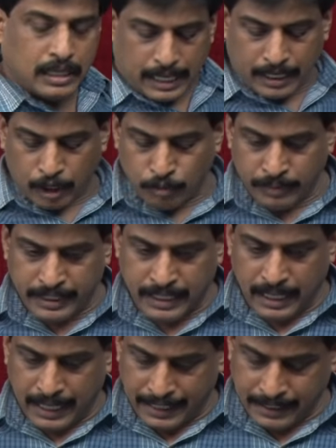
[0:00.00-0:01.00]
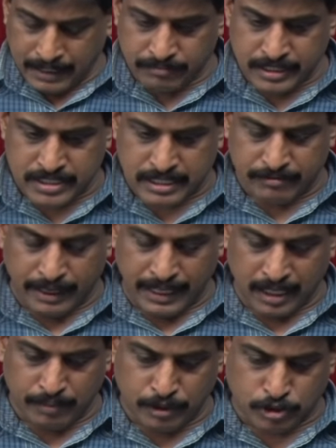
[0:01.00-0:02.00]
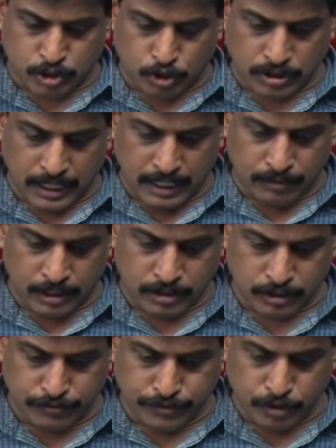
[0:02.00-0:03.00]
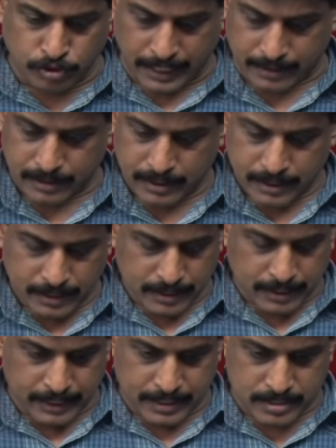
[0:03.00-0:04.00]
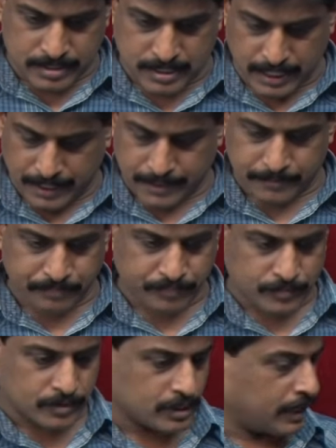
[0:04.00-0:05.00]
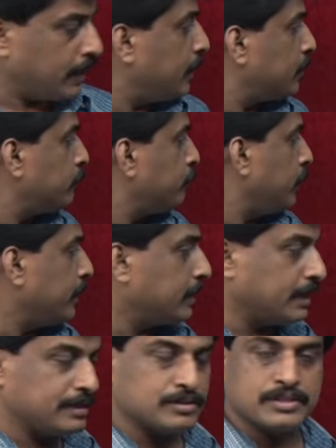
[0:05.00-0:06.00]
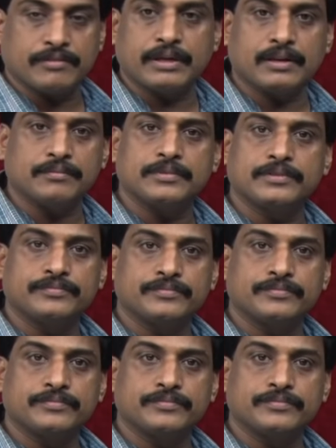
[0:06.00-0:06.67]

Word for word: And how many line numbers available total I want to view that? Yes, see, and 5 lines available.